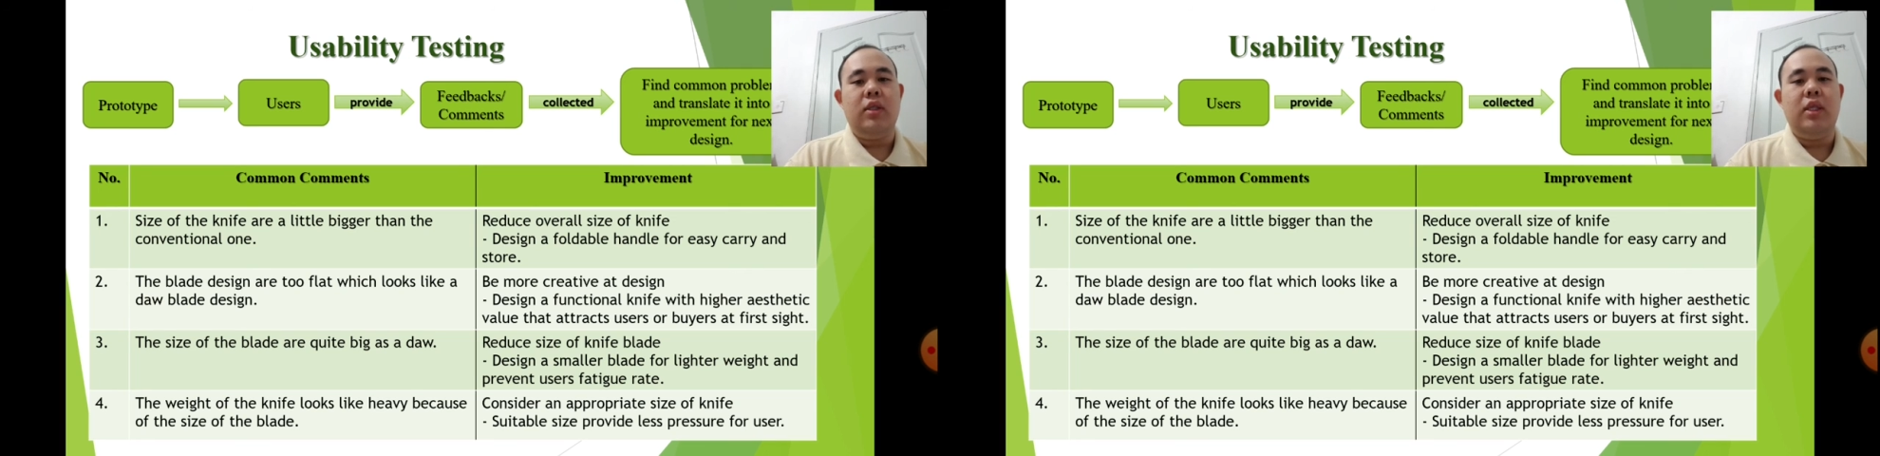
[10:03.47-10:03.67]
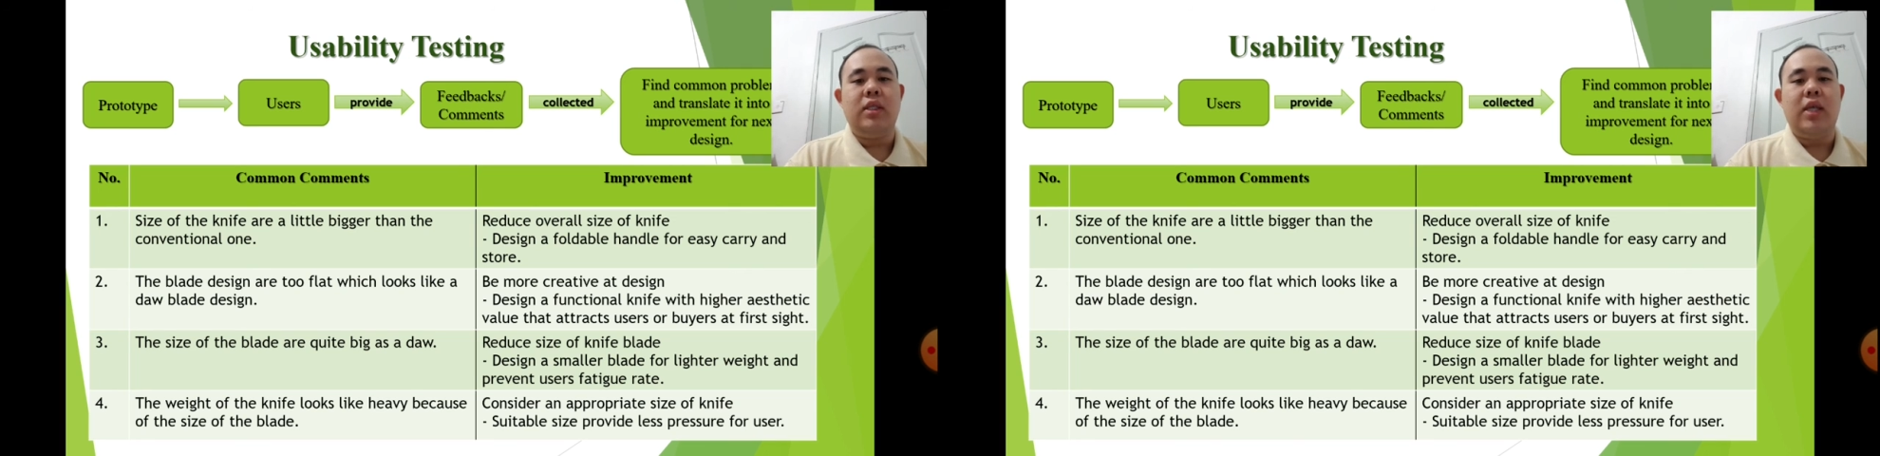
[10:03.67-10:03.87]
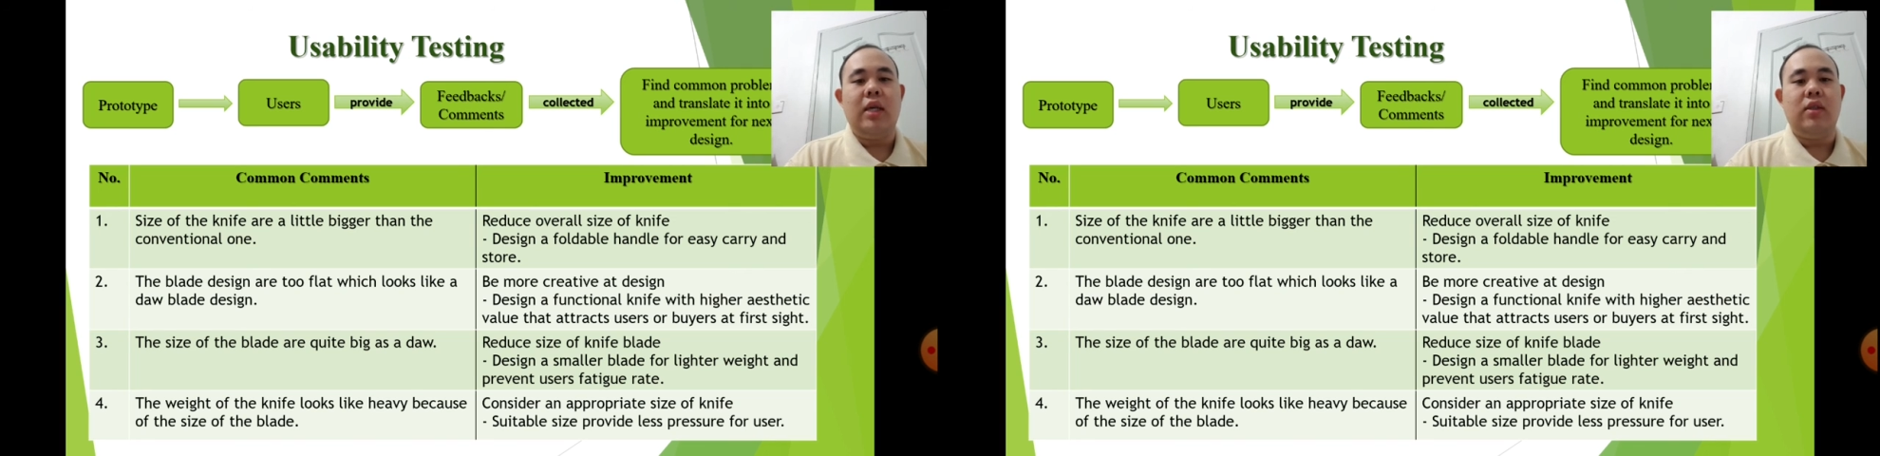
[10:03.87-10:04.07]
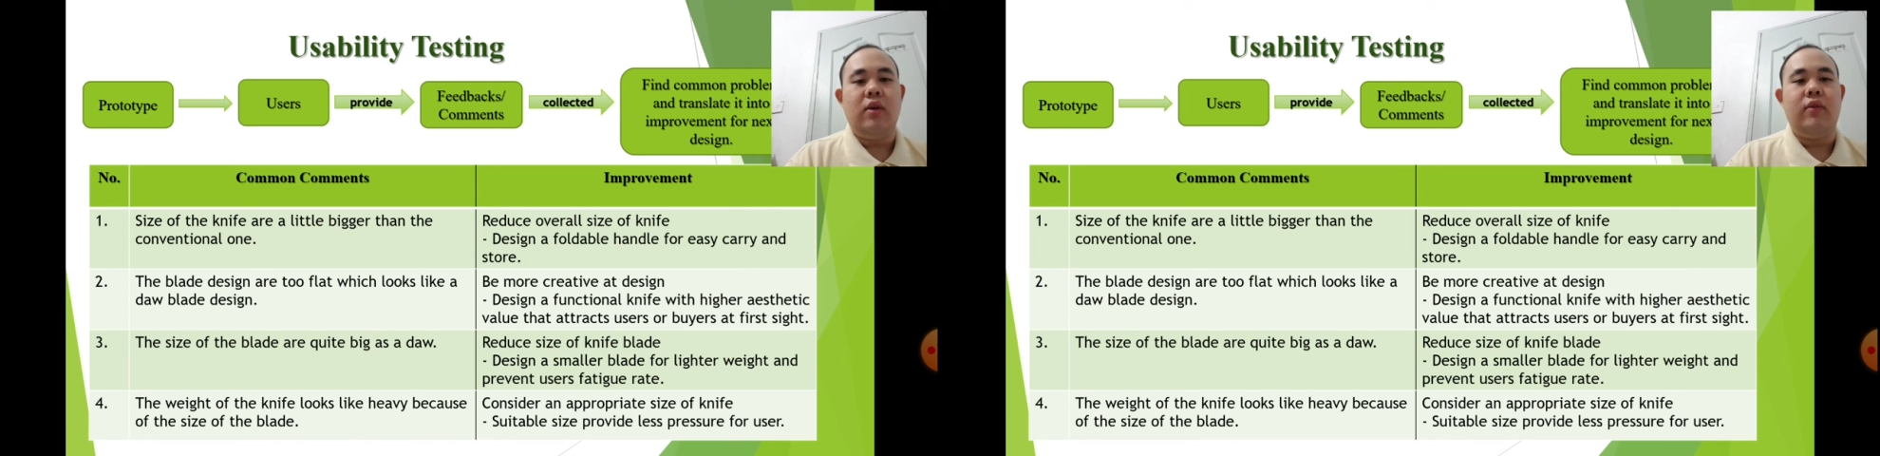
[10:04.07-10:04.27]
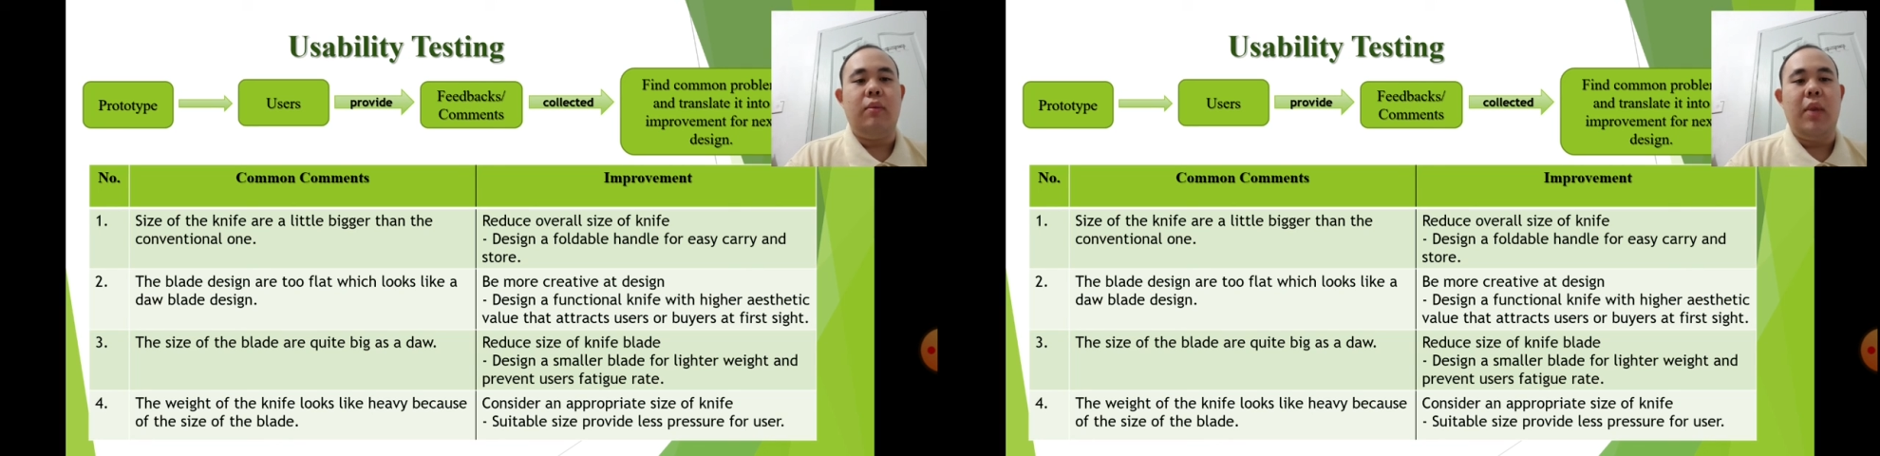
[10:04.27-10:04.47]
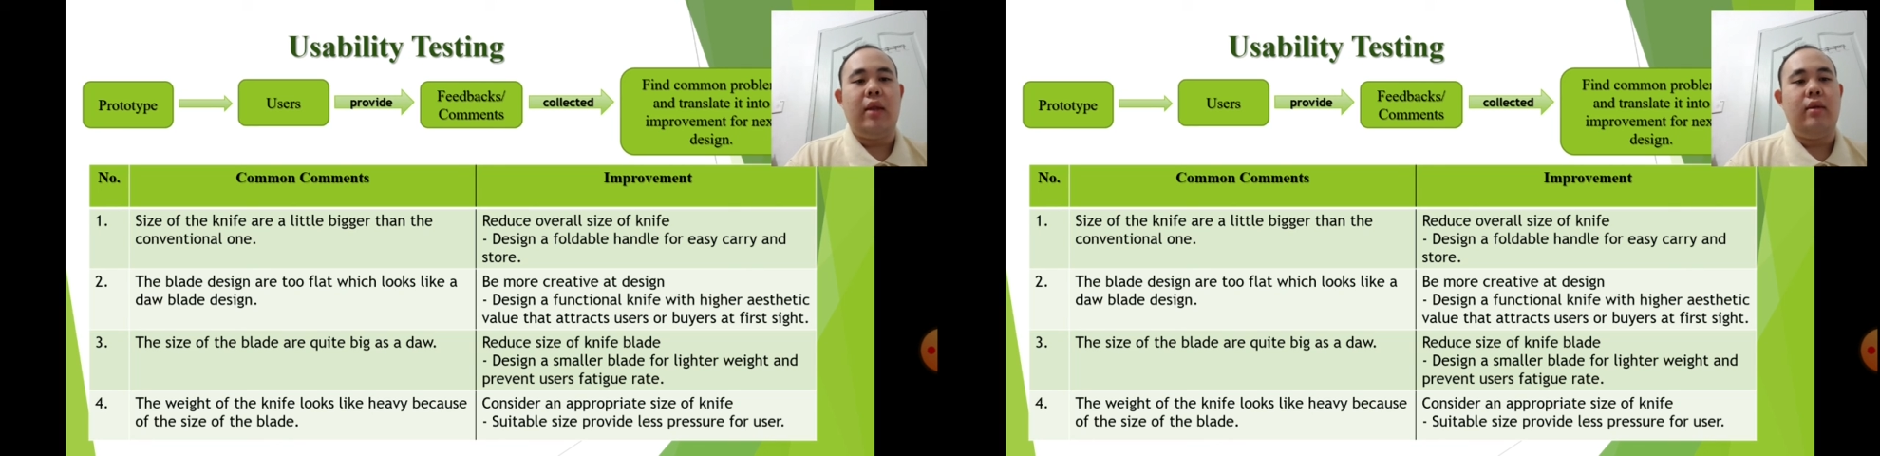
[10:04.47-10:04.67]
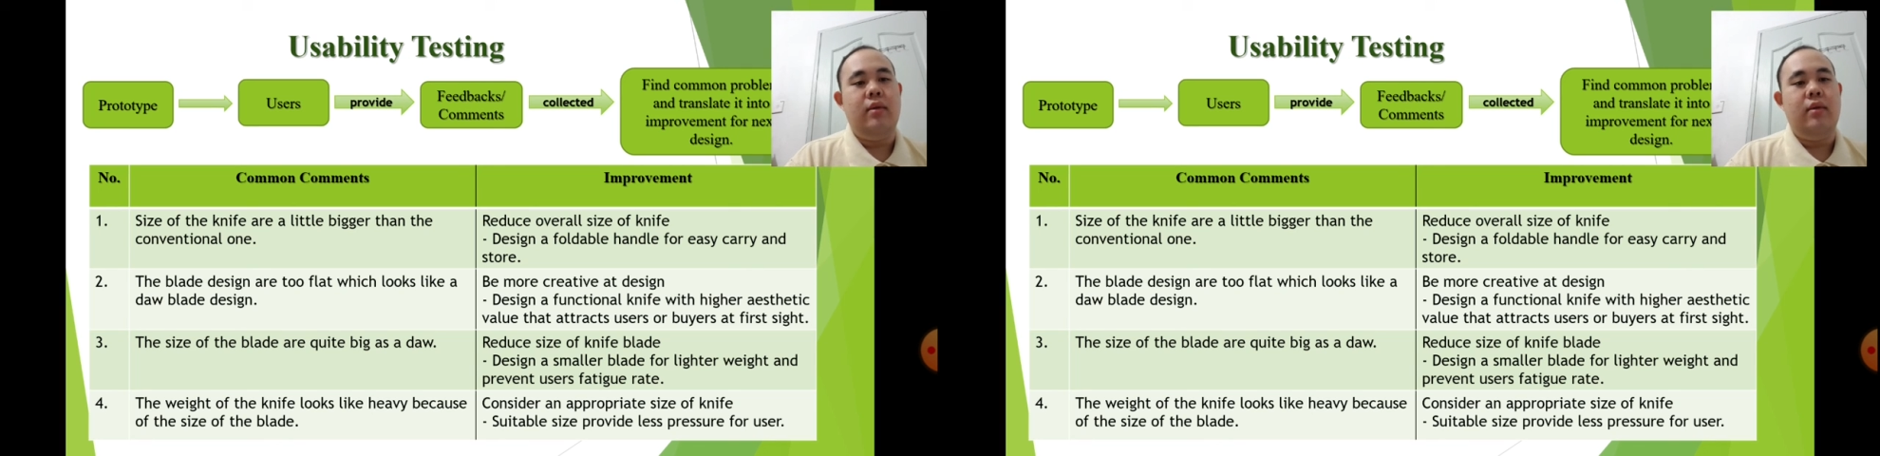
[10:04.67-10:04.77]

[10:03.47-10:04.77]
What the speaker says: the size of the blade.